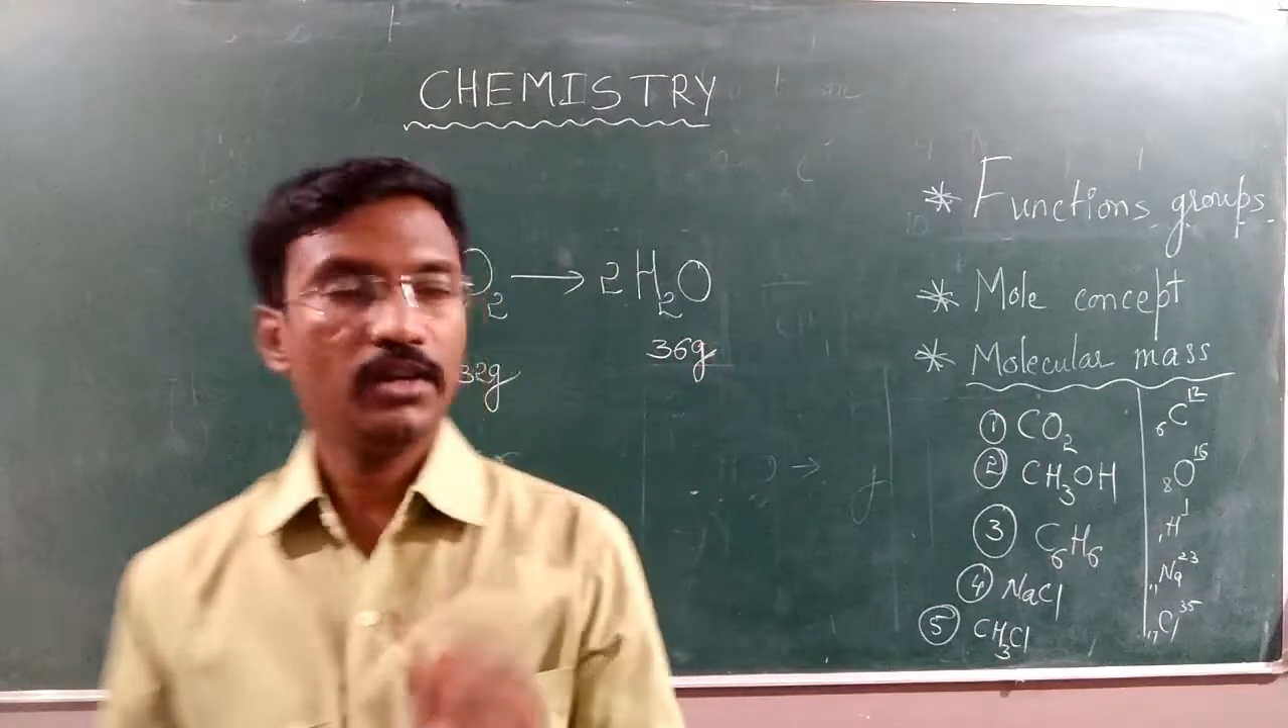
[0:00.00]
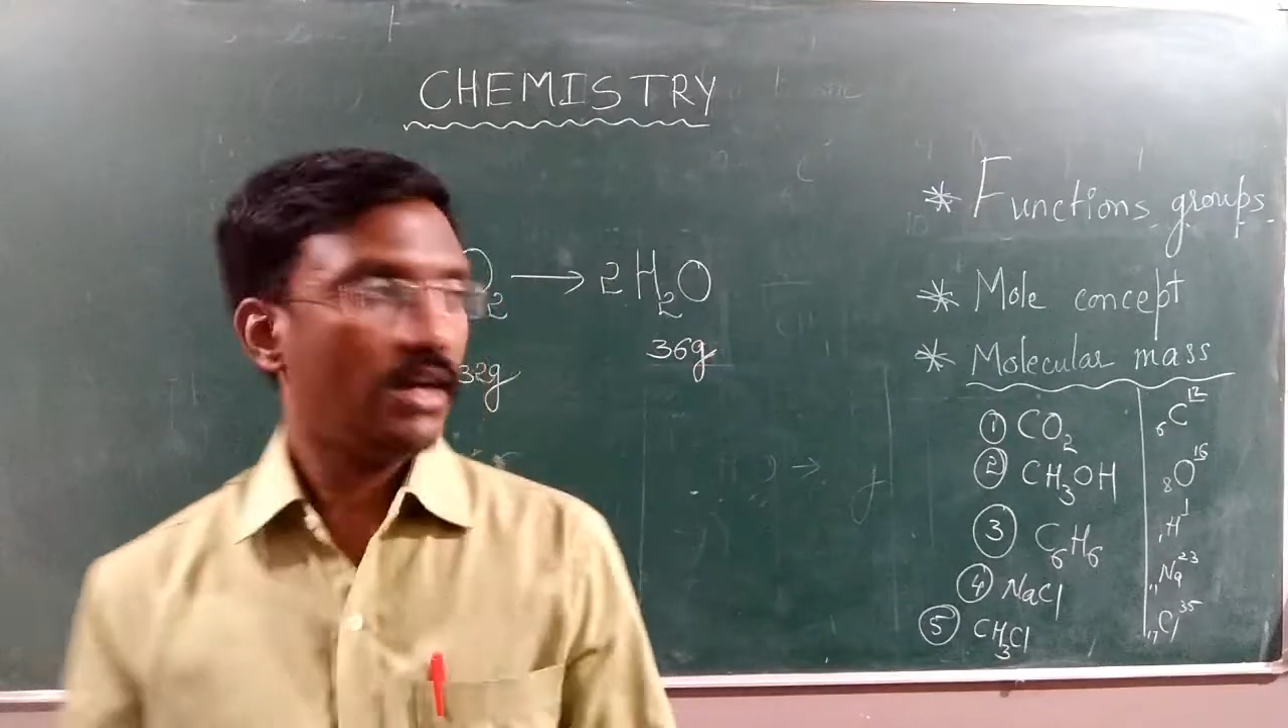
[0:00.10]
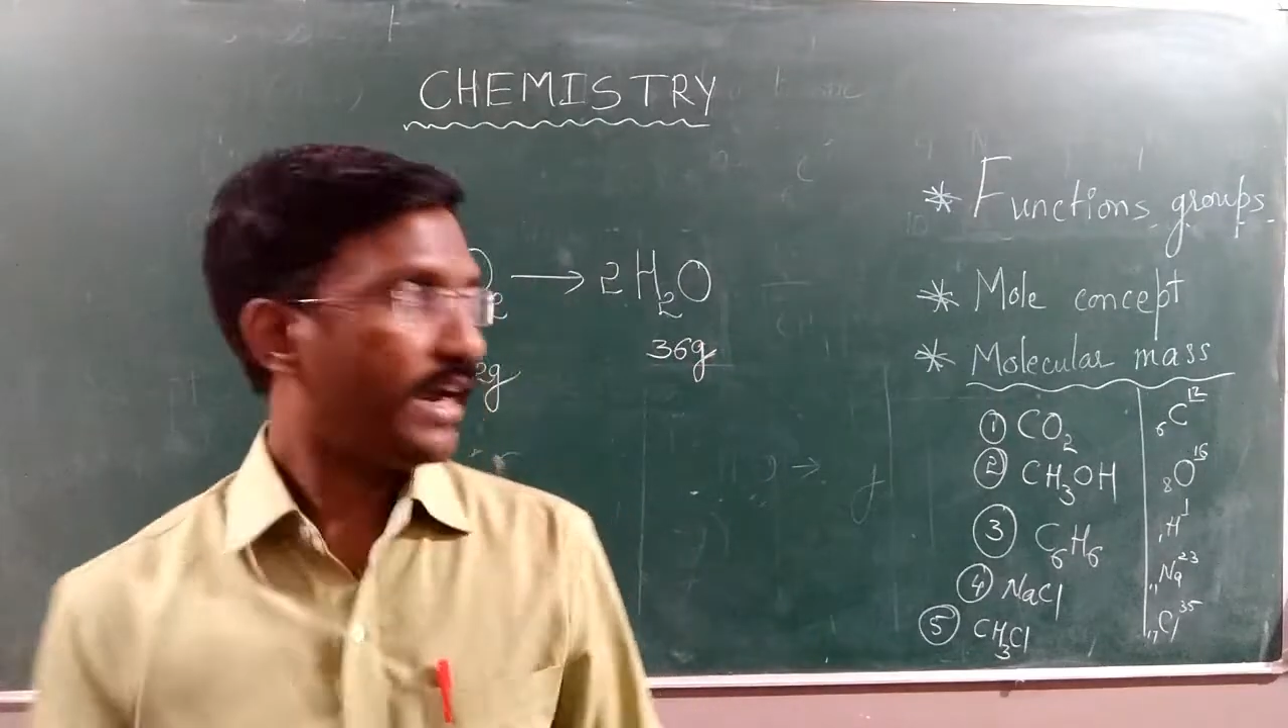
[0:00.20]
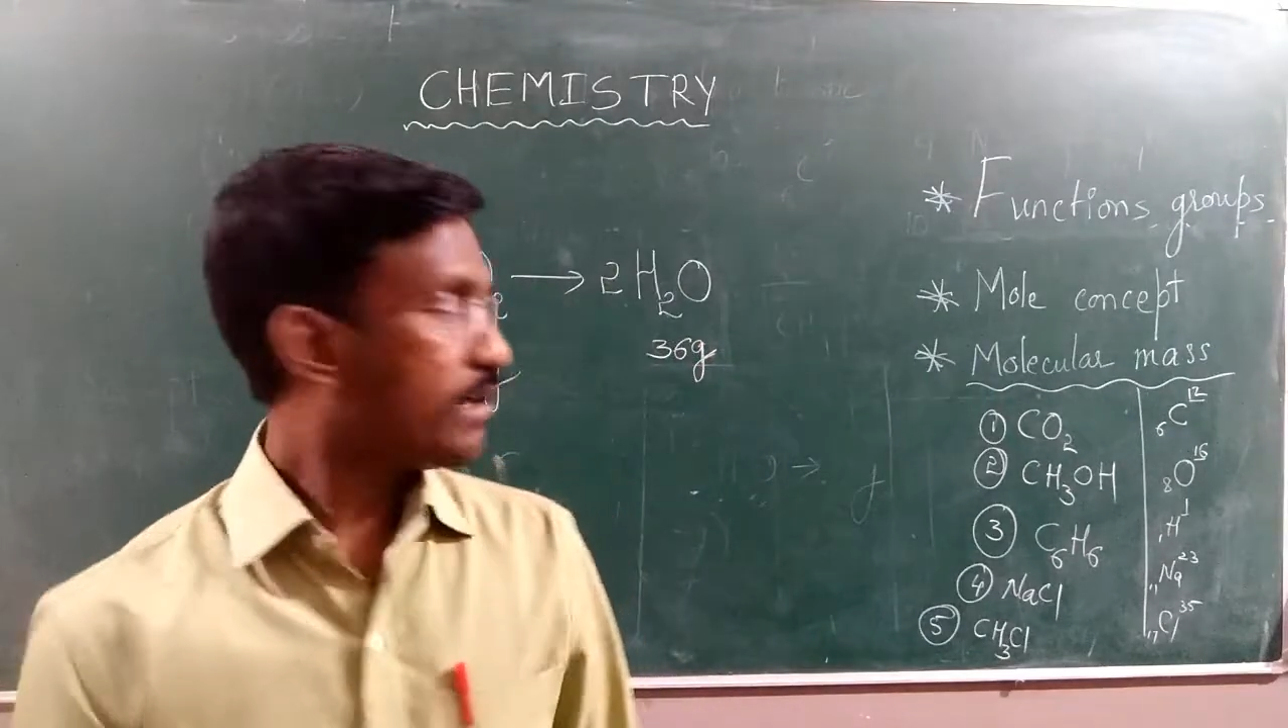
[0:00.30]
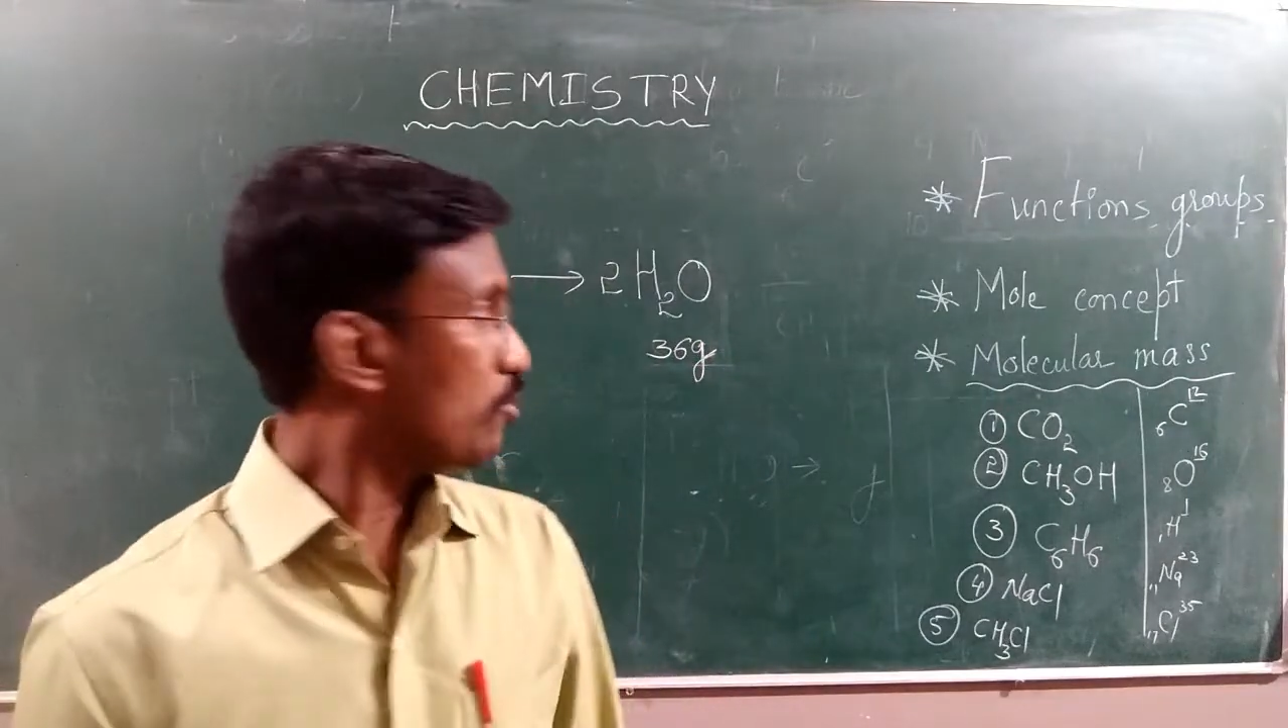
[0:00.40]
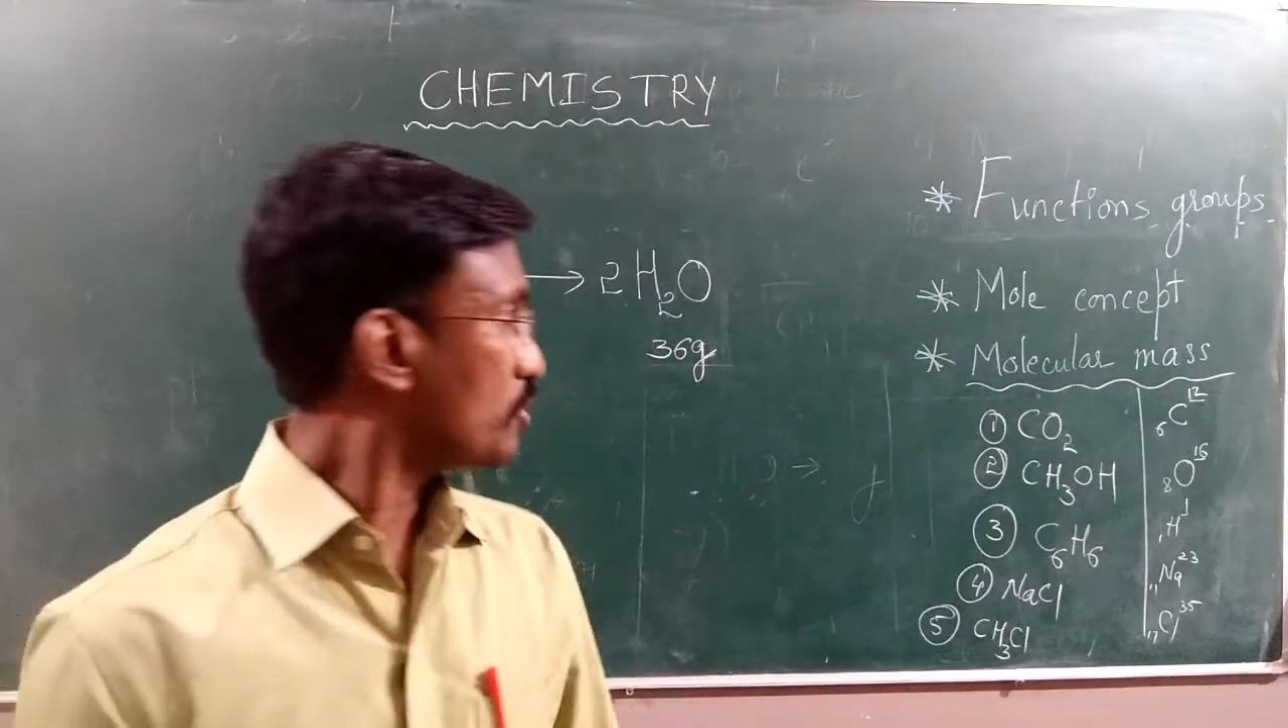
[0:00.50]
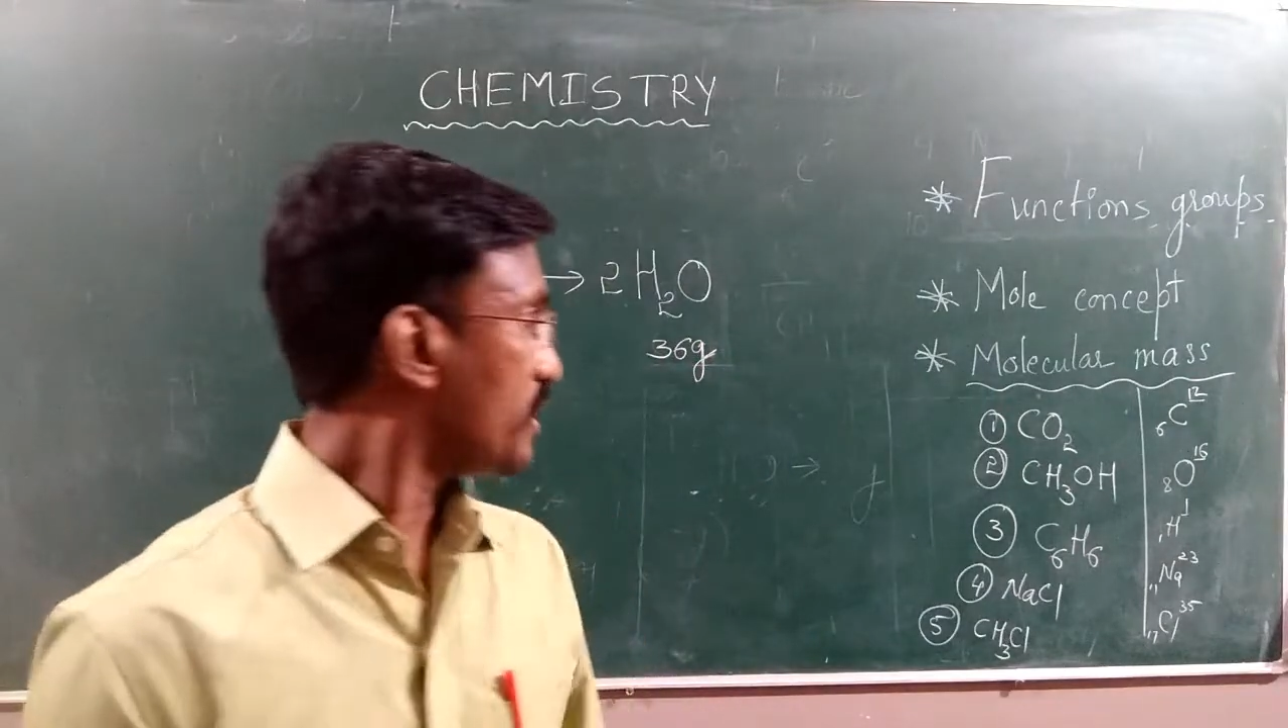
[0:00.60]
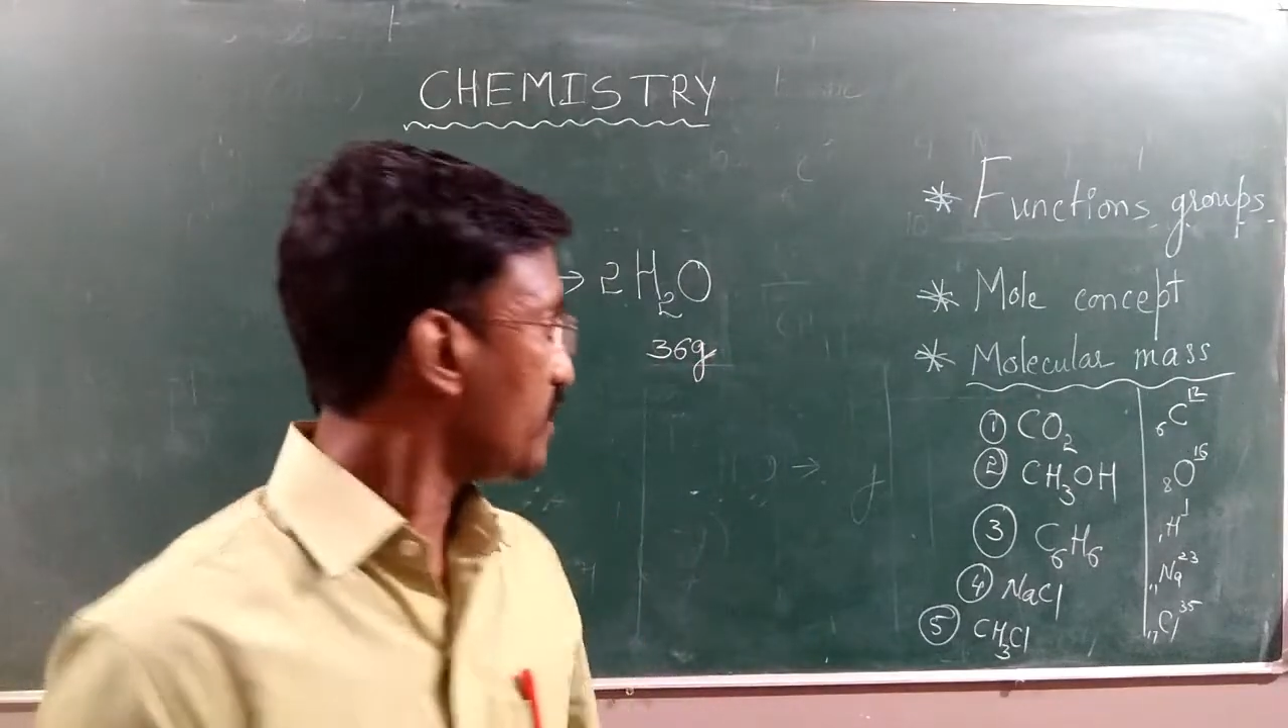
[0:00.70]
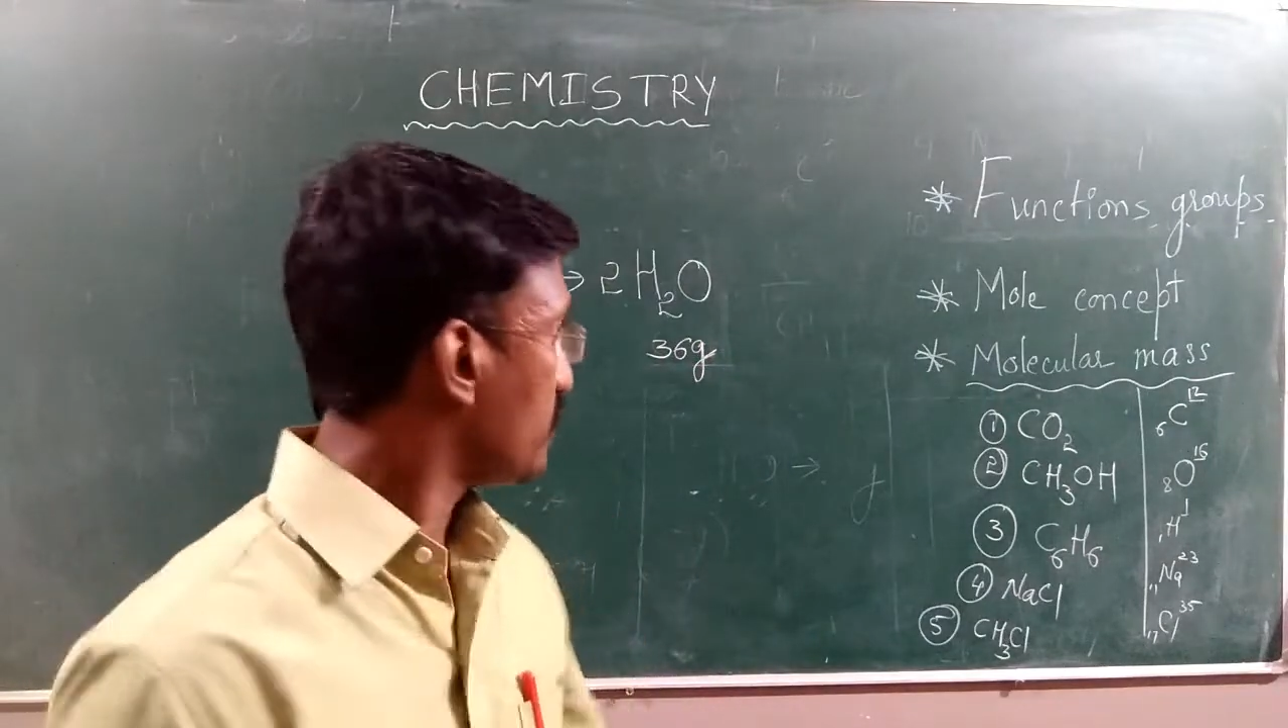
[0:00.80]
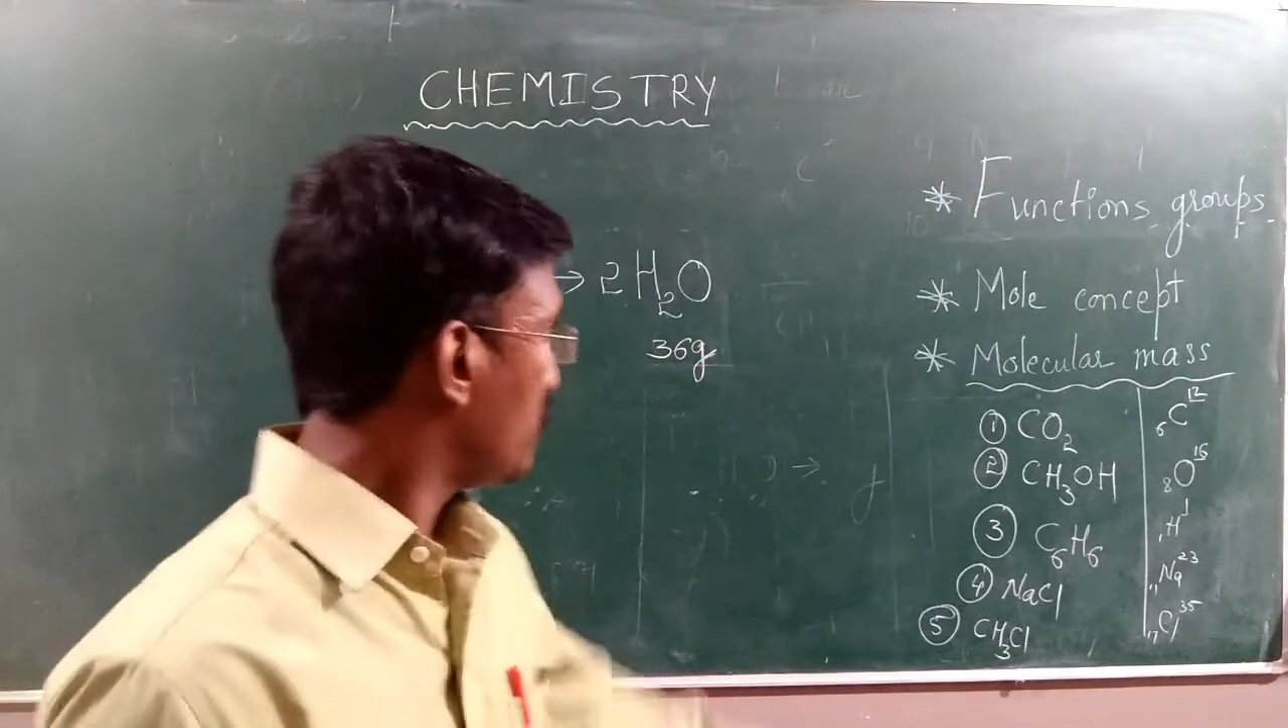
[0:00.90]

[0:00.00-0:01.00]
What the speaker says: And more thing,